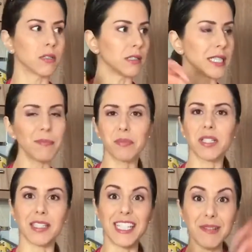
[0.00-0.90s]

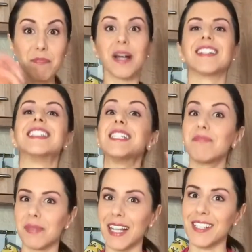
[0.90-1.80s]
deep,
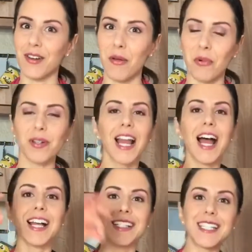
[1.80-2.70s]
that's the right word,
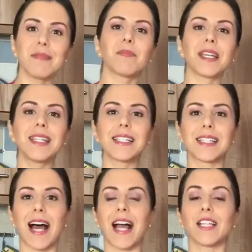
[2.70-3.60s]
deep
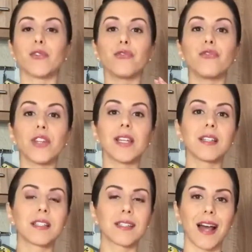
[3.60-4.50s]
inside
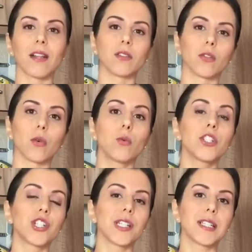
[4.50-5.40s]
vin santo,
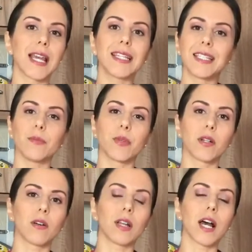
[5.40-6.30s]
which is a
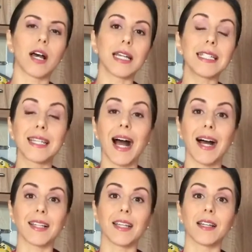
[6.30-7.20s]
typical
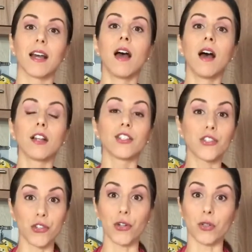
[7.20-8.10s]
Italian
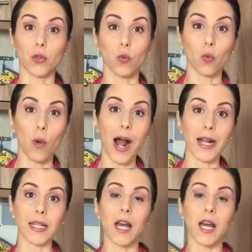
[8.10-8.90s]
dessert wine.